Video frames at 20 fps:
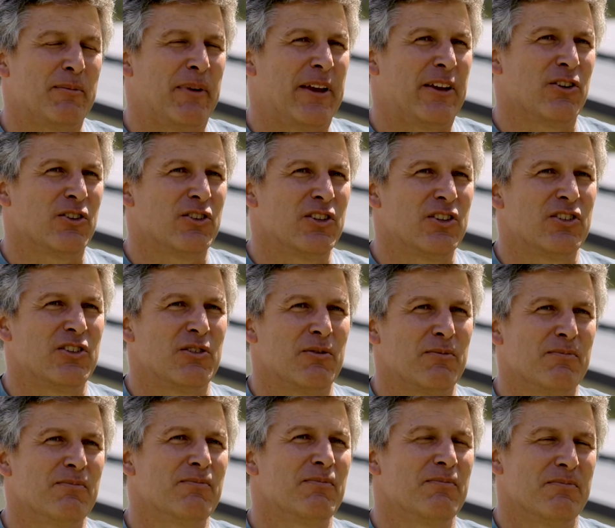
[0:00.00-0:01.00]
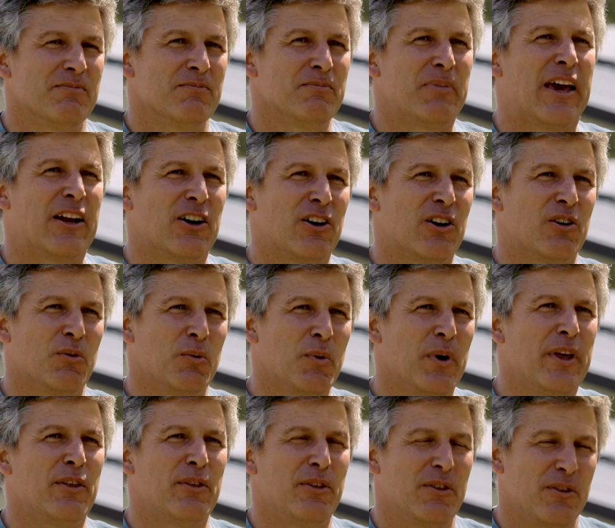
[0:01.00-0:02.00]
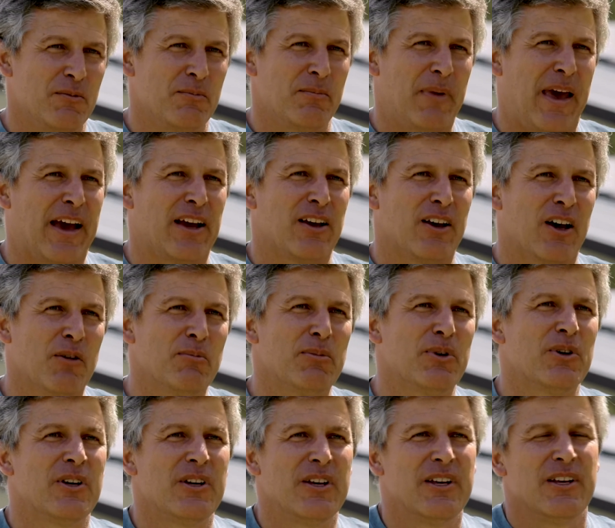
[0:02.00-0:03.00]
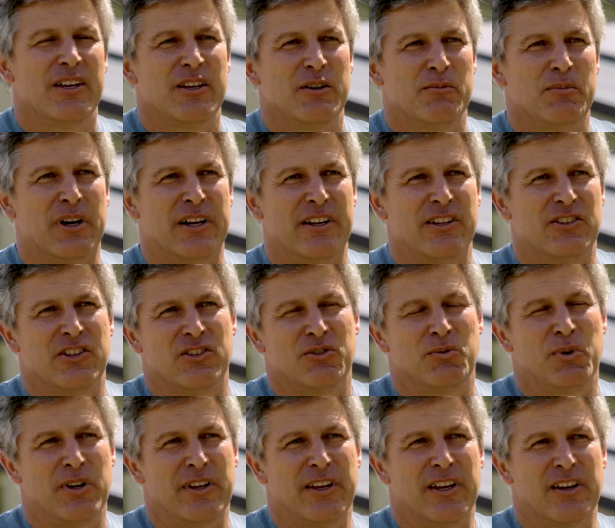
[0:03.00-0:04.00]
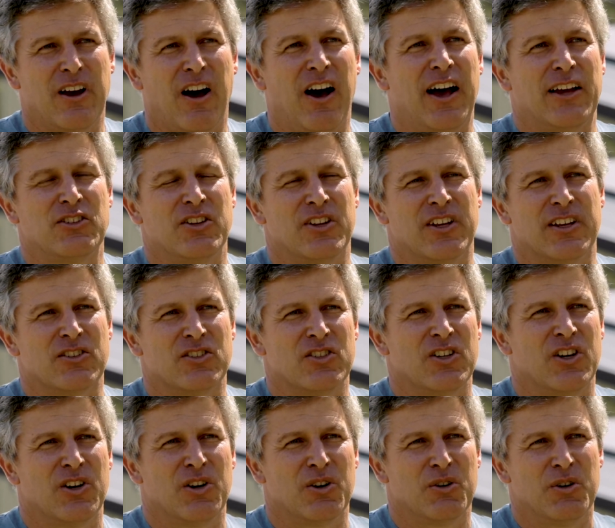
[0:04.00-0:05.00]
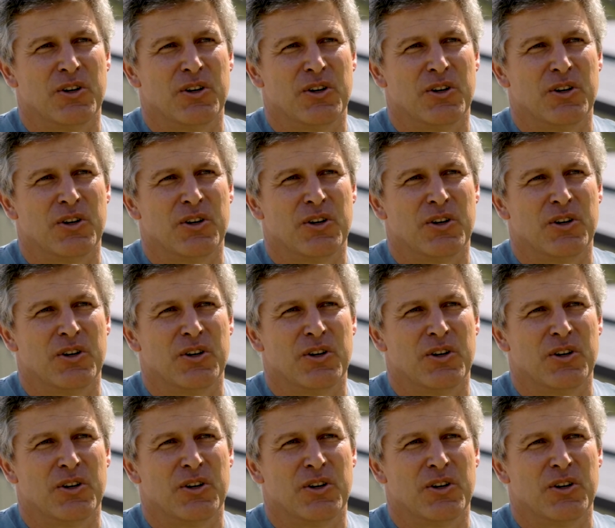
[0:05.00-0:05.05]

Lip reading: make your system better with backup, but it's just really a cost thing. So